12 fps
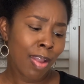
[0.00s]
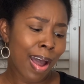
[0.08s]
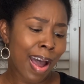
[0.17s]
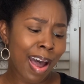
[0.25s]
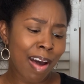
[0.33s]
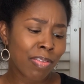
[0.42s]

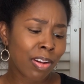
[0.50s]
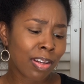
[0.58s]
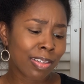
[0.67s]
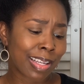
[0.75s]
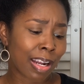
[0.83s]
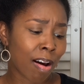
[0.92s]
I haven't
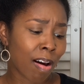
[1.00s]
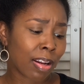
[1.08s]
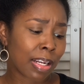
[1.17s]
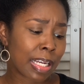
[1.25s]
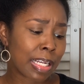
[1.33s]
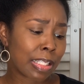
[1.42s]
looked at all
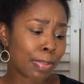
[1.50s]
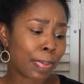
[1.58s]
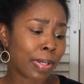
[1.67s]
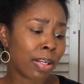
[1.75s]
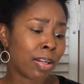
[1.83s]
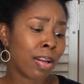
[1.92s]
of these,
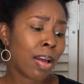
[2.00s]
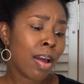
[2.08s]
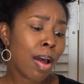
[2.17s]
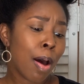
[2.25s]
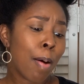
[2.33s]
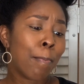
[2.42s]
but
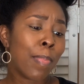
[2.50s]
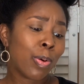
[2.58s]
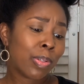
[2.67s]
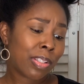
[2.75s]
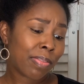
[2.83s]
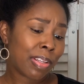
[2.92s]

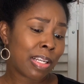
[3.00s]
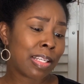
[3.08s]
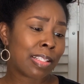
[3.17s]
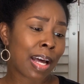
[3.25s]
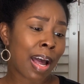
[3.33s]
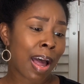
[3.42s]
most of
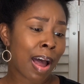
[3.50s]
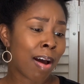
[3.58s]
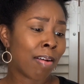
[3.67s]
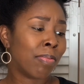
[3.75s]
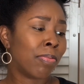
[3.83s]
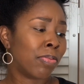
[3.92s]
these I
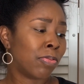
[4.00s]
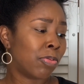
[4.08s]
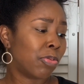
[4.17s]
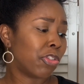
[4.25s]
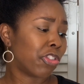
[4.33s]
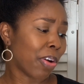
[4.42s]
have
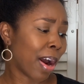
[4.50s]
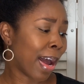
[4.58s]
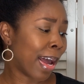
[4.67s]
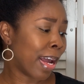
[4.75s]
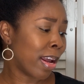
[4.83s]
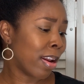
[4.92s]

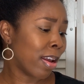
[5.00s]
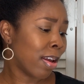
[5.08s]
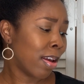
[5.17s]
tried